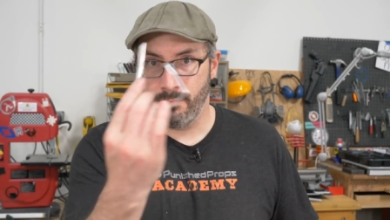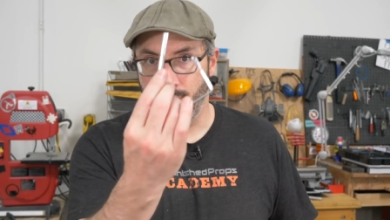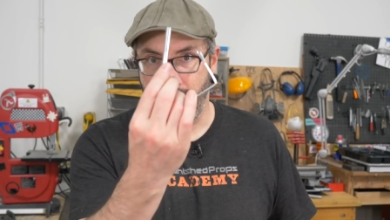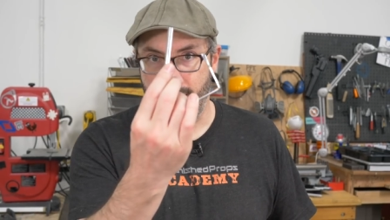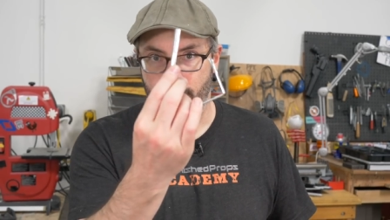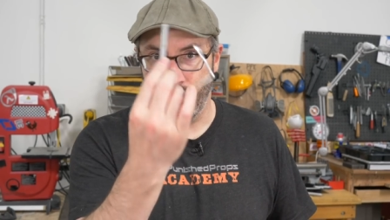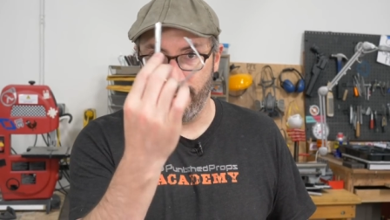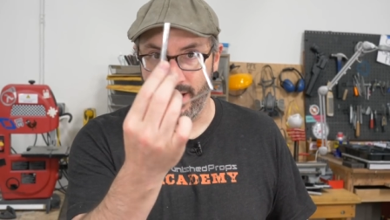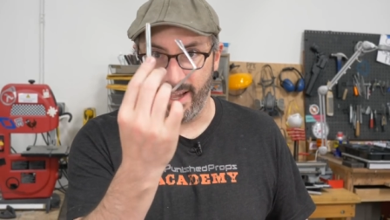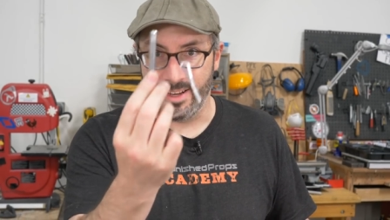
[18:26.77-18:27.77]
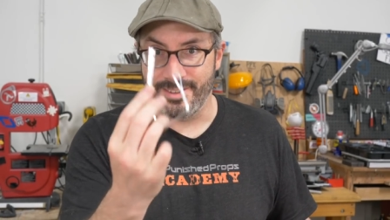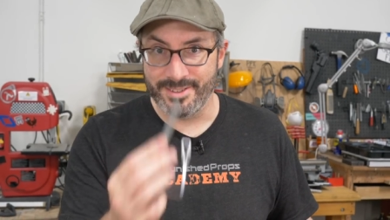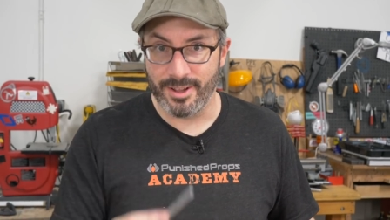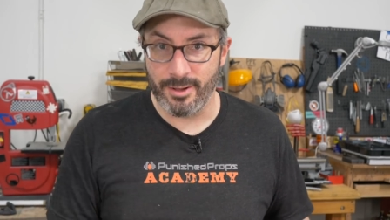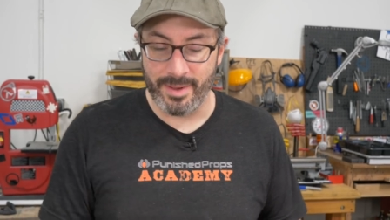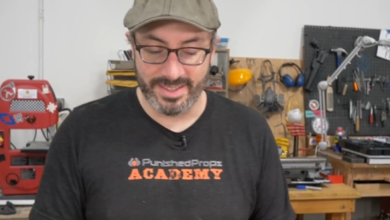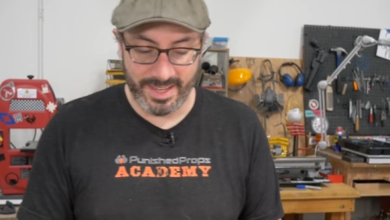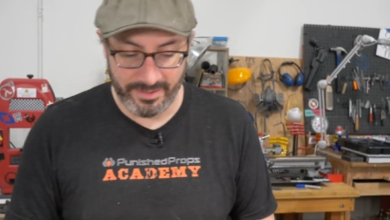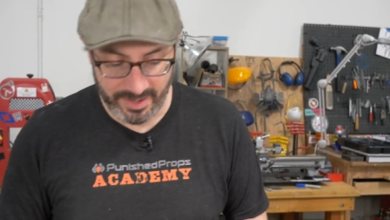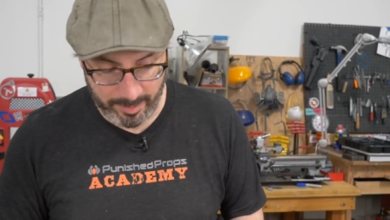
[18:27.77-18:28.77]
Now I can install my
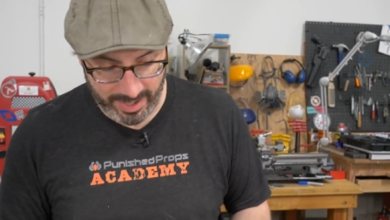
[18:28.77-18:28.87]
safety